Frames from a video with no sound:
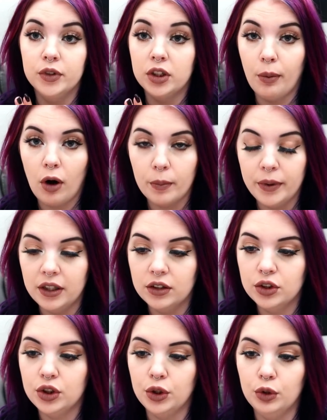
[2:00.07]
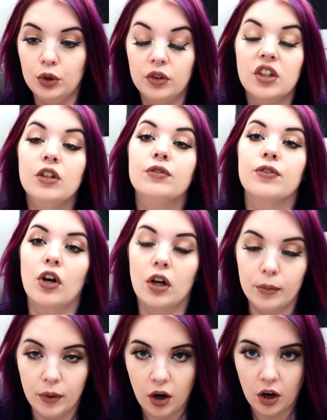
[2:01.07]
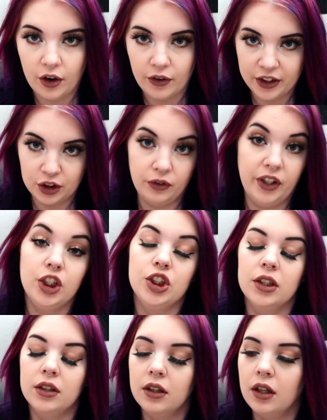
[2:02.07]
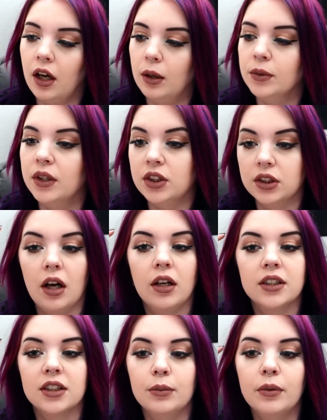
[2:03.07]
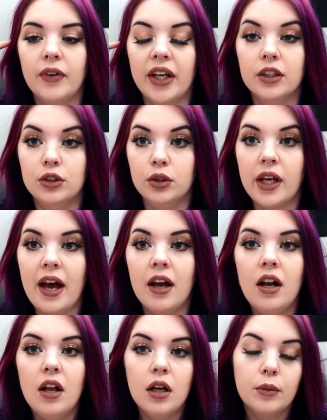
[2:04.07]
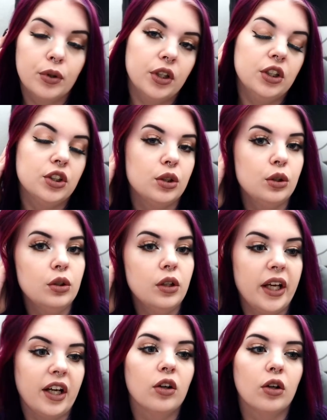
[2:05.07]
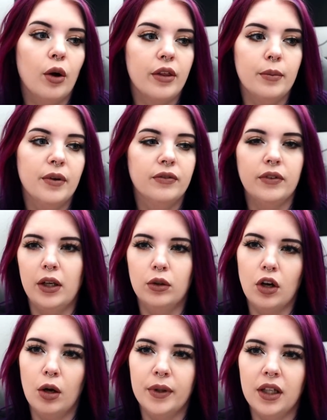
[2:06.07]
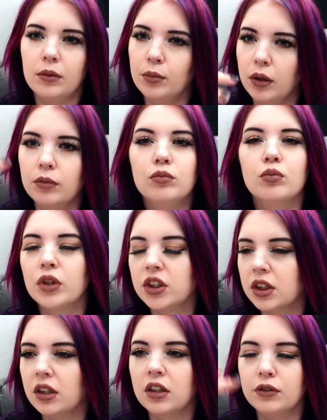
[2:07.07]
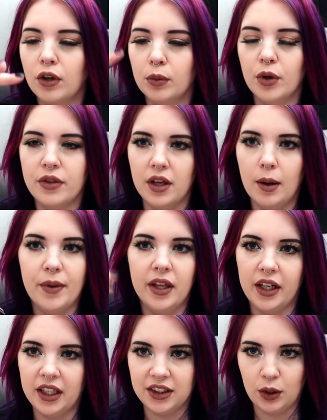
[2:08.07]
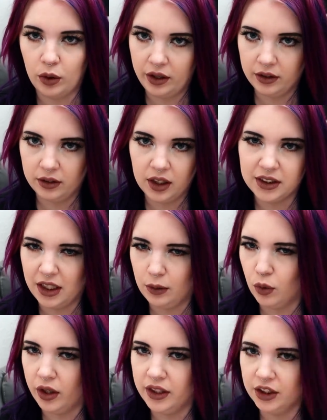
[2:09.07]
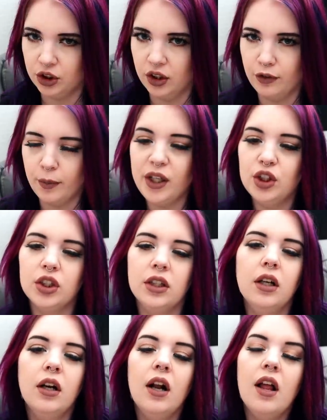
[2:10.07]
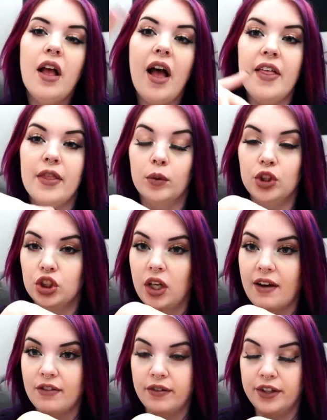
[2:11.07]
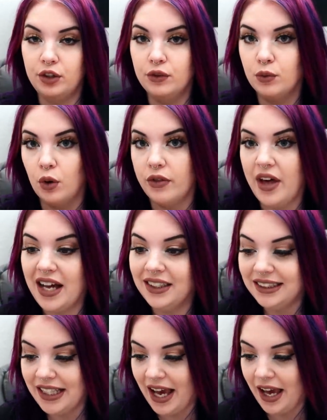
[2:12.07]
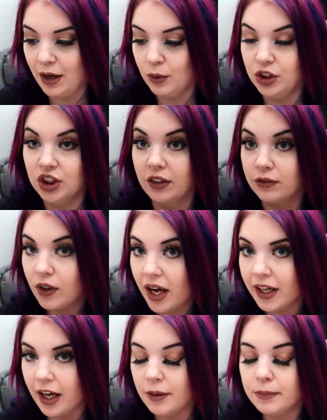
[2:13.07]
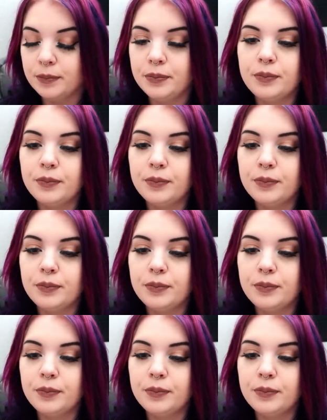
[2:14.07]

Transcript: department to confirm our reservation. That's awesome. If I can do that pretty soon, like, I'll call them if they don't call me. But we're just gonna confirm with them in case they want, because they want additional information, and then we should have the venue for that day, which is a Friday.